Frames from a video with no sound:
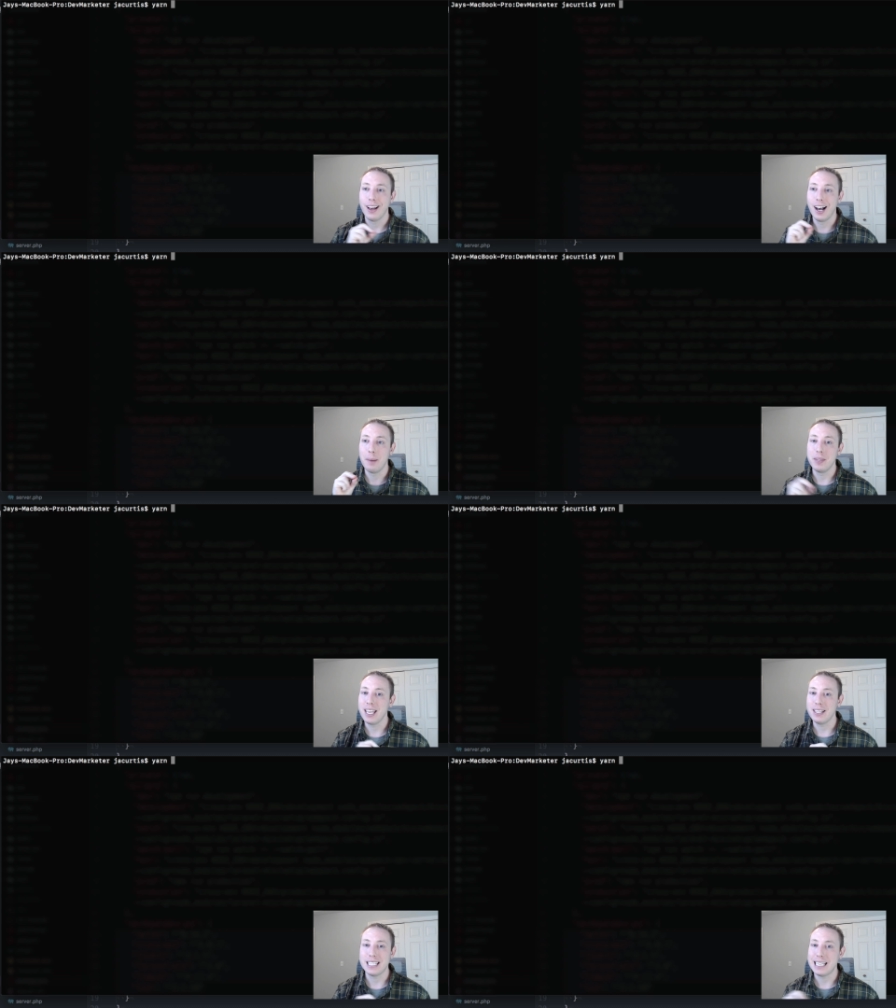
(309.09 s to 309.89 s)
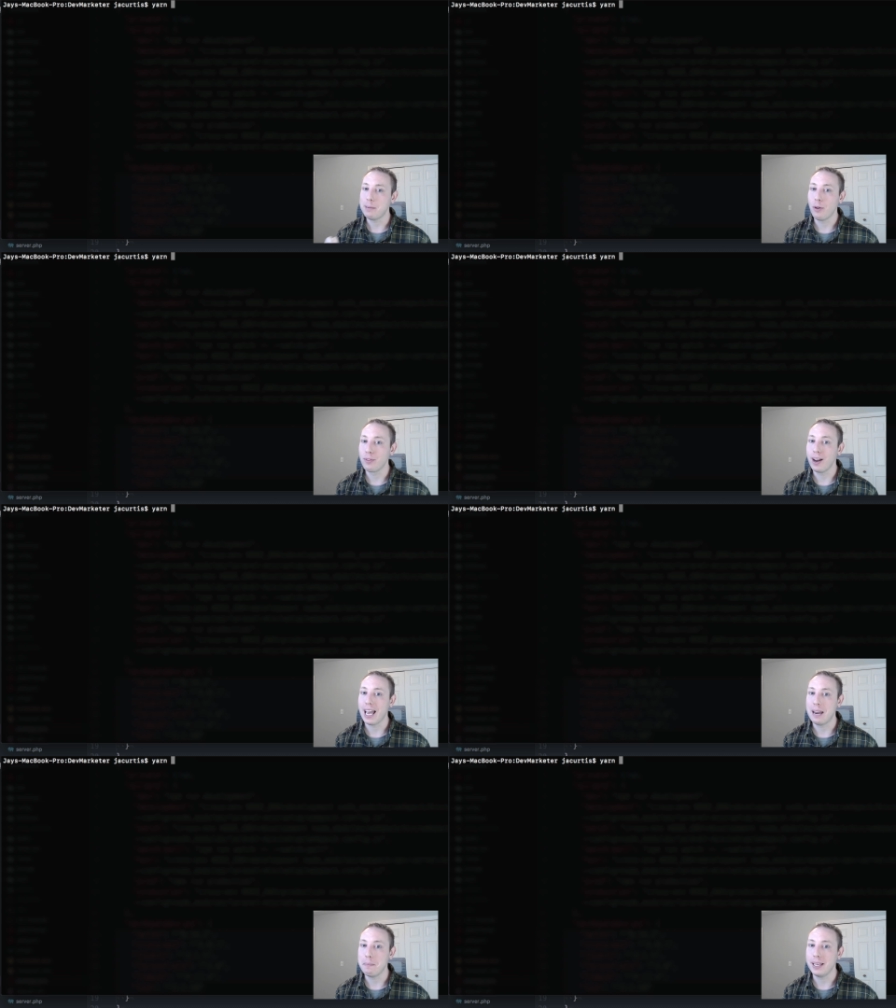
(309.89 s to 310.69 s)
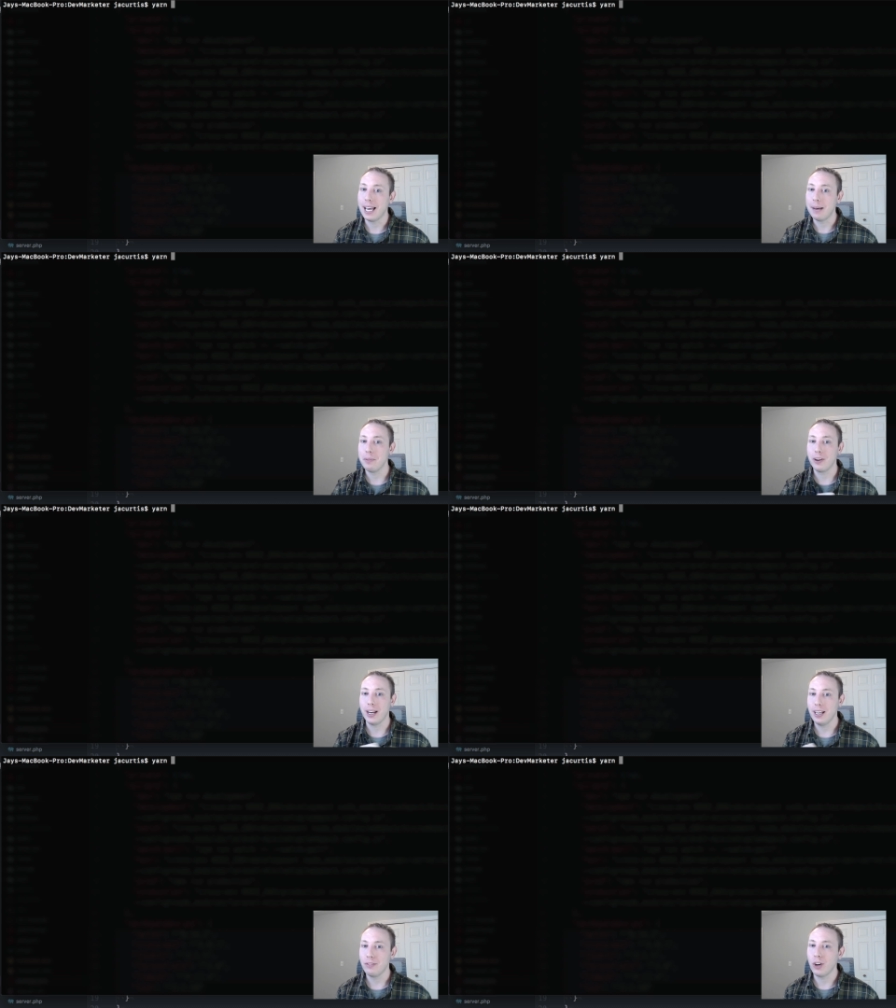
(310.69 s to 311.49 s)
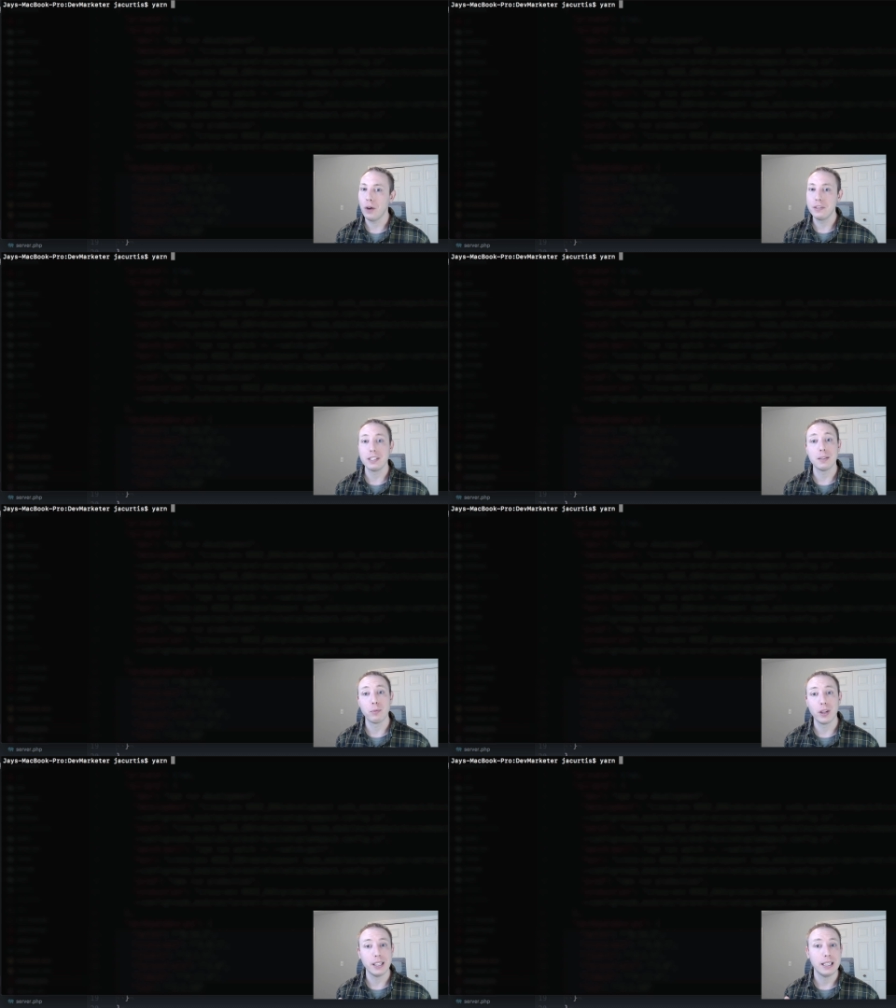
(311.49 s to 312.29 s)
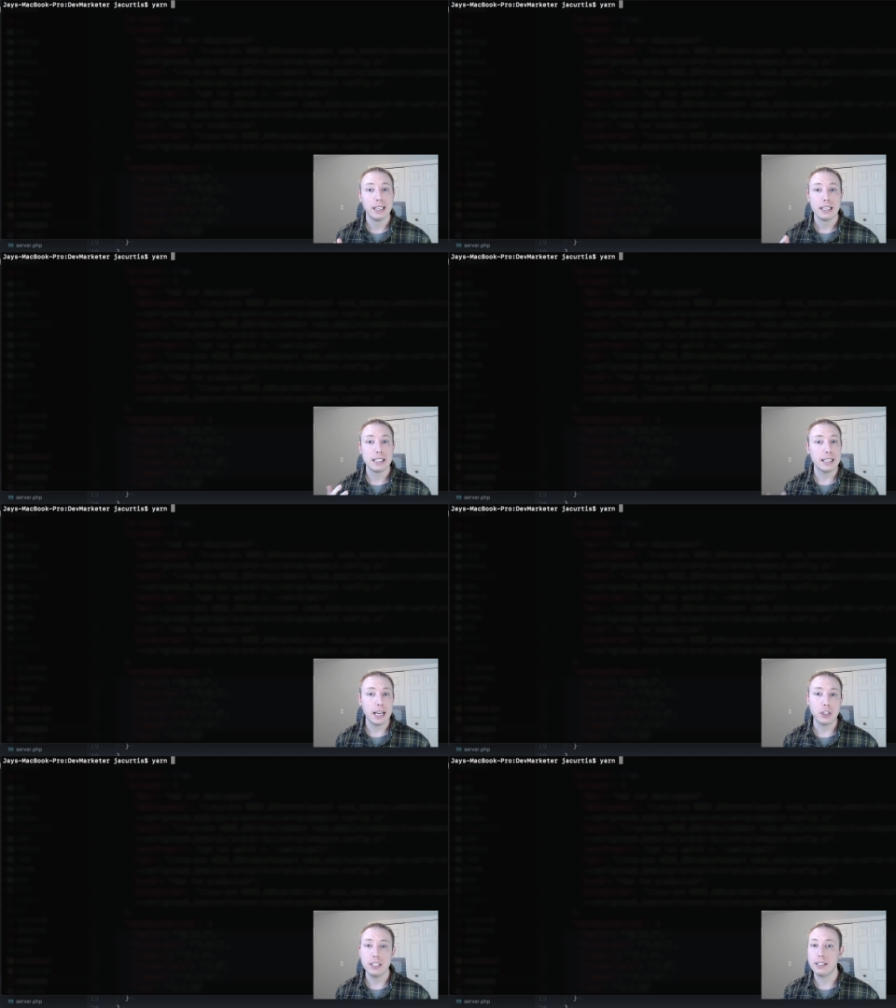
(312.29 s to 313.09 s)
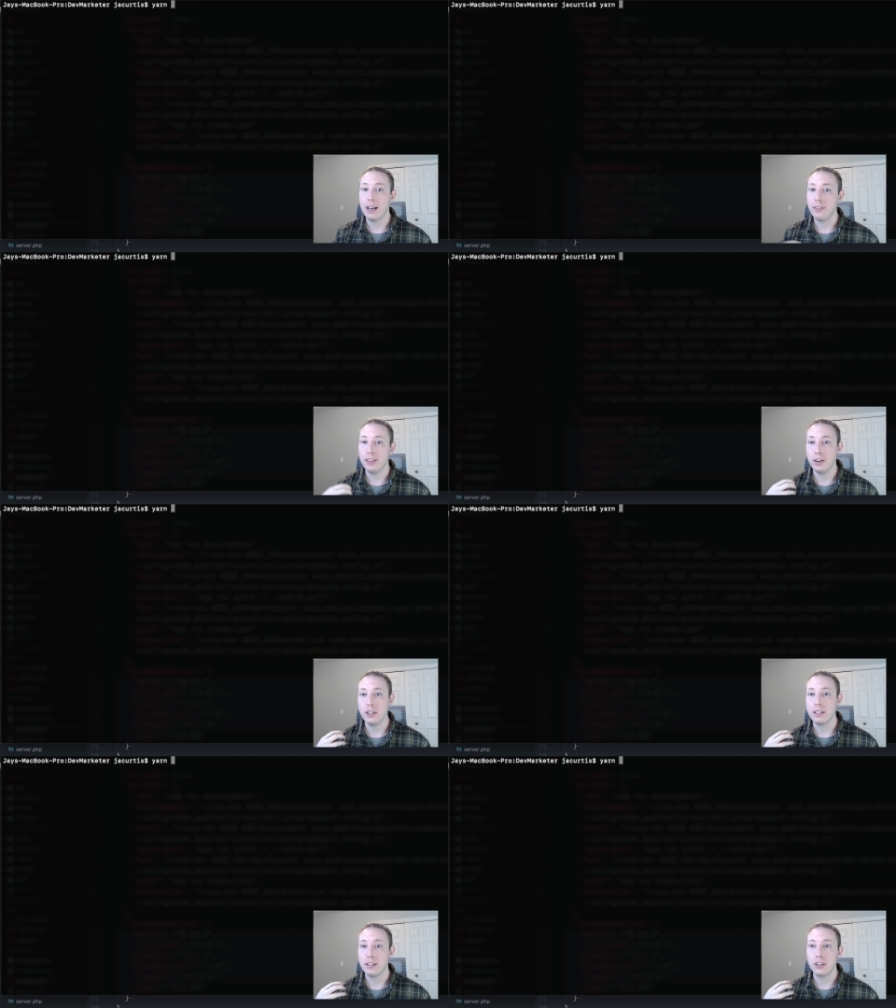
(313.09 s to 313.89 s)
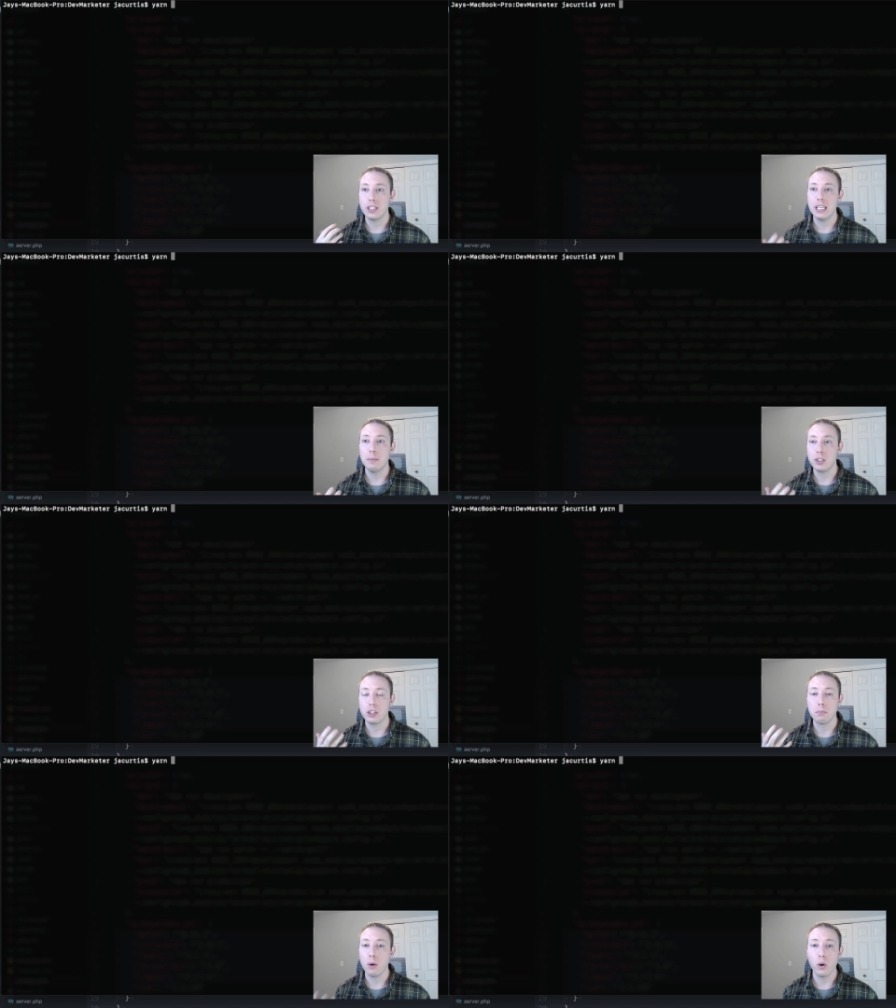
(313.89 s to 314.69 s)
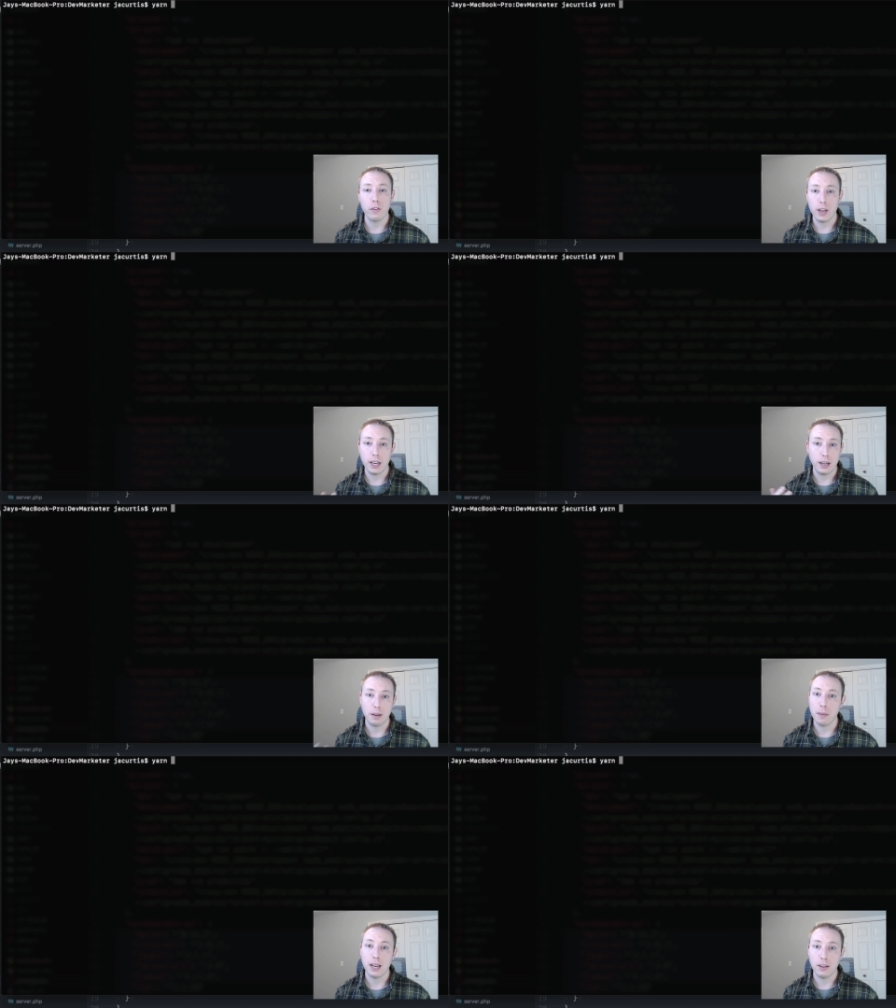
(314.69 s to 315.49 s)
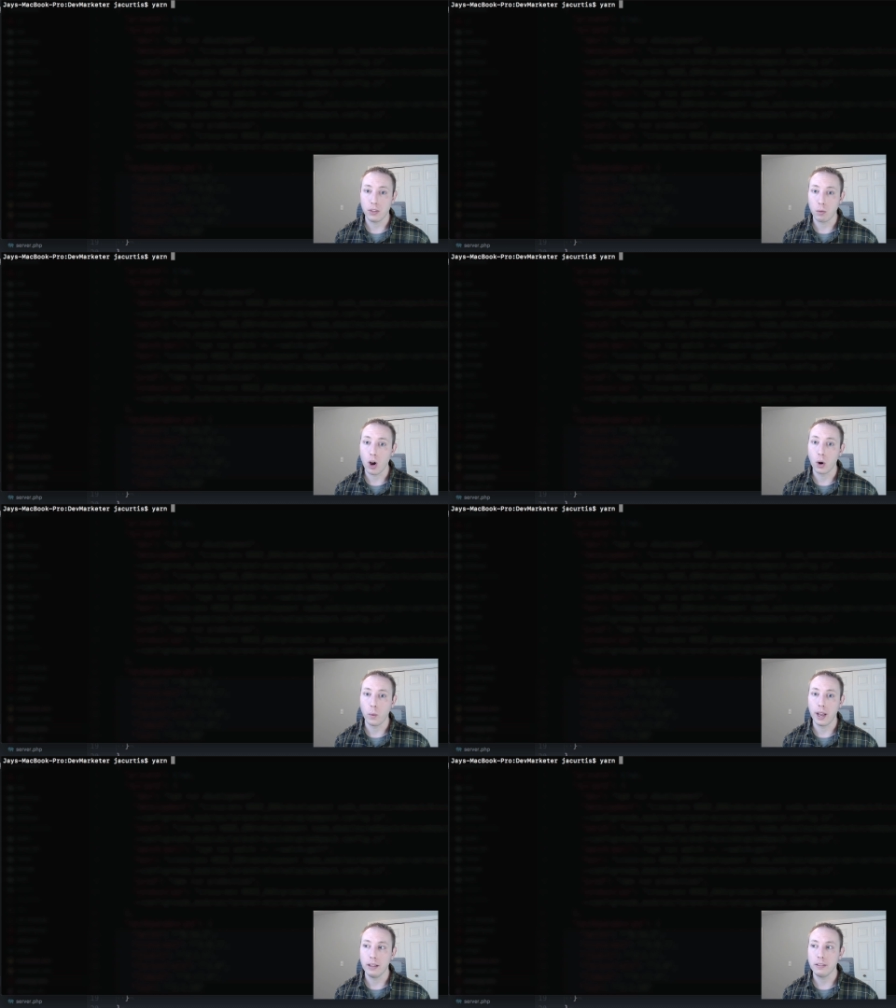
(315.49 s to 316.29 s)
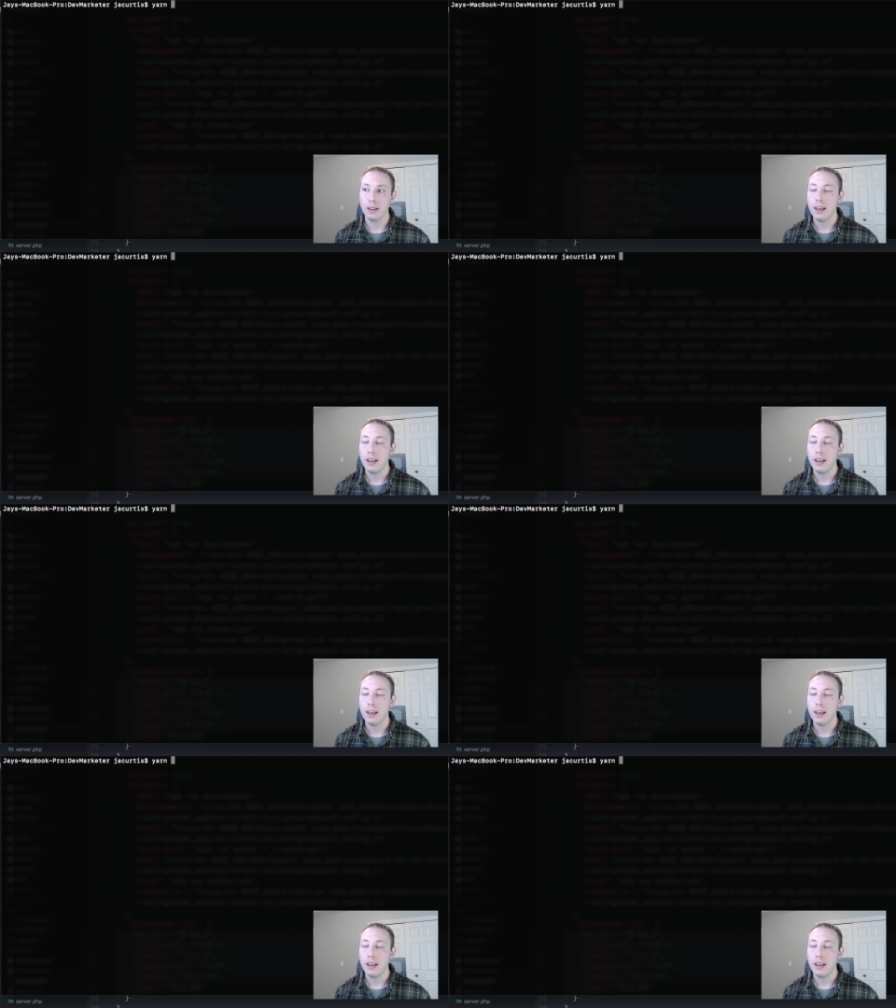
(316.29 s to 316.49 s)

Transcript: um, the team over at NPM, they're getting involved in some really sketchy stuff, and they're just their team is just motivated in many of the wrong ways.